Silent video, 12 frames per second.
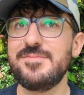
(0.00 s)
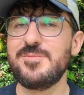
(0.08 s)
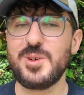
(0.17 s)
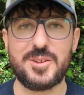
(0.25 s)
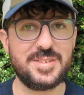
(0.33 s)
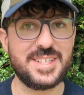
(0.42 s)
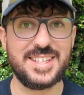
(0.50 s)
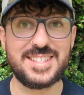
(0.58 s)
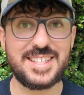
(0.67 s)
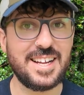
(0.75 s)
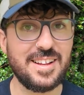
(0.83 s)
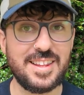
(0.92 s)
Whether it's going to
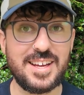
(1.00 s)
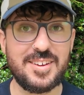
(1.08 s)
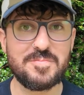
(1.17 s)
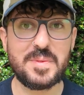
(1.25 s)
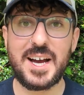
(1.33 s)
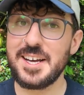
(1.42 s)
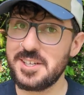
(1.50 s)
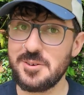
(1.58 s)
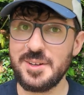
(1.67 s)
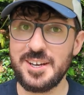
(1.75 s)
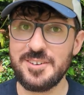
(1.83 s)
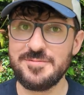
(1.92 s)
stay like that, I
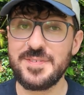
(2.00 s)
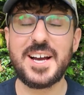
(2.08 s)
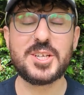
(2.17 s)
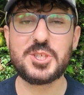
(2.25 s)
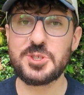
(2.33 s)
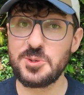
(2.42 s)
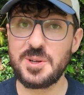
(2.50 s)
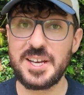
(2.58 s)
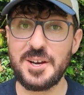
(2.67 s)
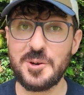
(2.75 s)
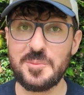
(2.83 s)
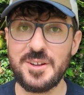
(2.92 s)
don't know. I surely
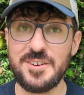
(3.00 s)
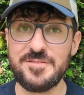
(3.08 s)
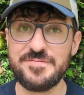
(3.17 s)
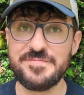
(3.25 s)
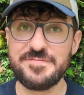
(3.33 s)
hope not.